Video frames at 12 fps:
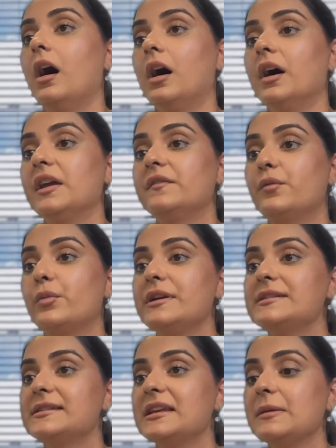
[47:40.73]
If
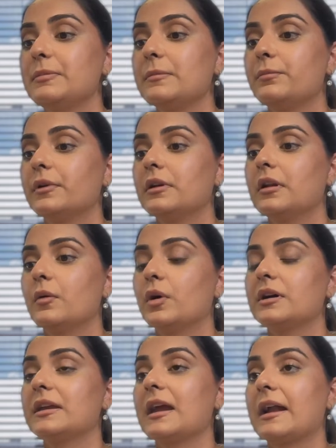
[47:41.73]
we see people
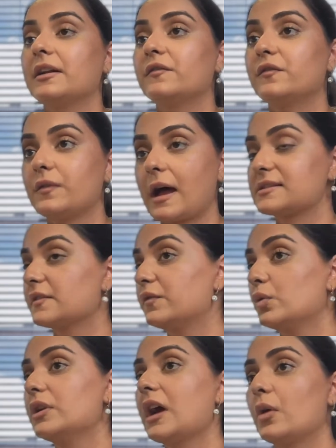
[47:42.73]
working as a
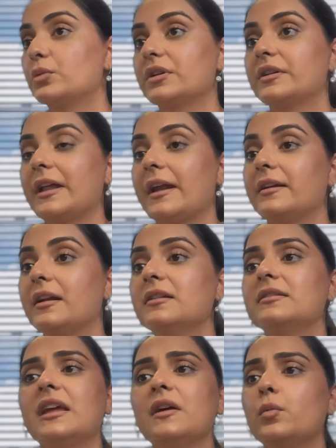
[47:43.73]
food counter
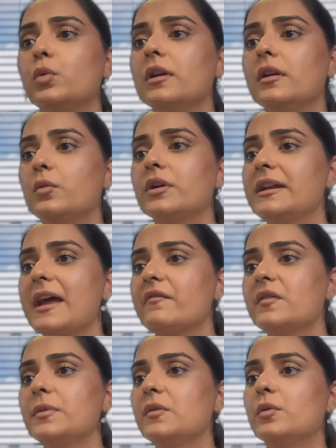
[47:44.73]
attendant, they would
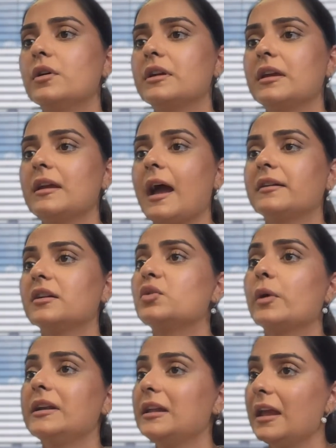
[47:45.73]
never be working at a
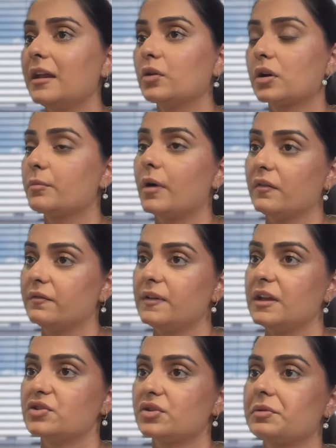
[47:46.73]
28 or above
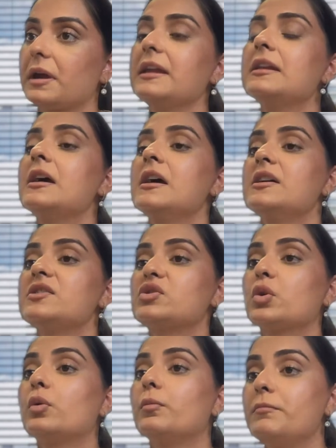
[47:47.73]
wage, right?
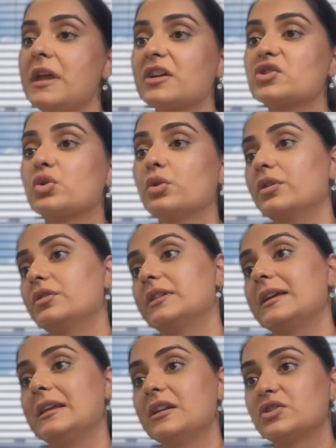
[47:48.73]
So make sure
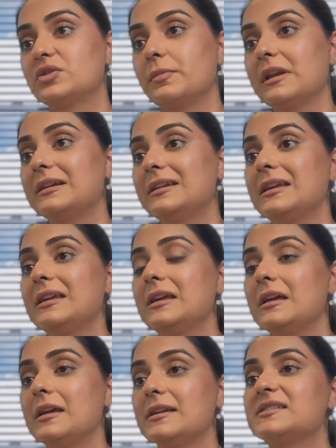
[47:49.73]
the
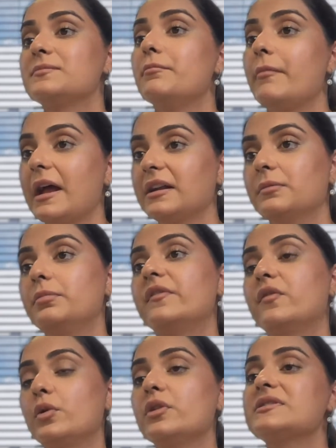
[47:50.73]
eligibility is met
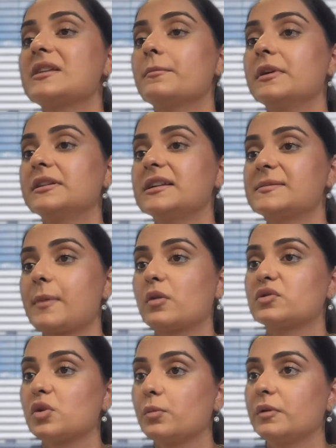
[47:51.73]
before you submit the
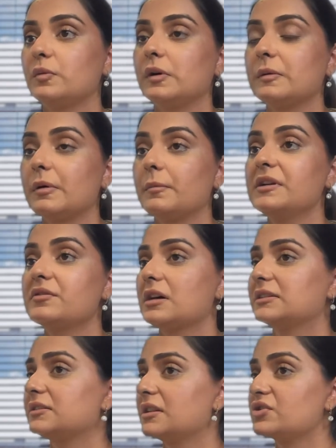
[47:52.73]
spousal open work permit,
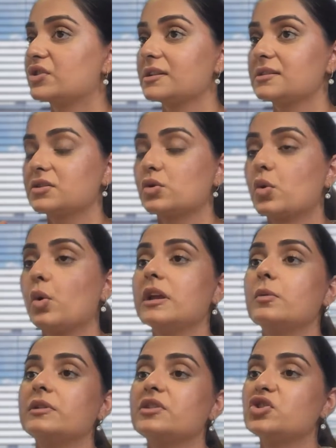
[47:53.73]
rather than just
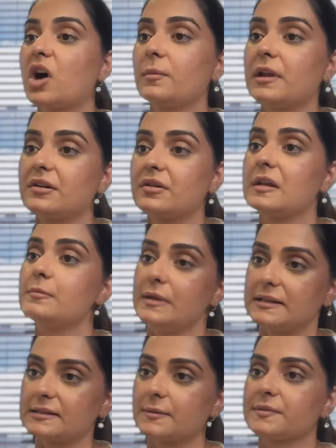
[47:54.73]
going with a job letter and
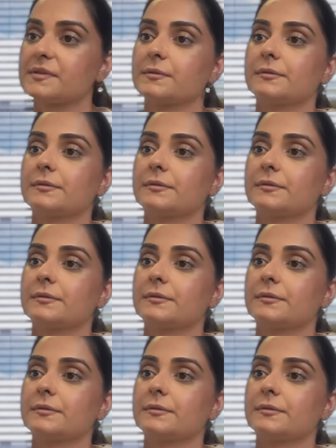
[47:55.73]
pay slips.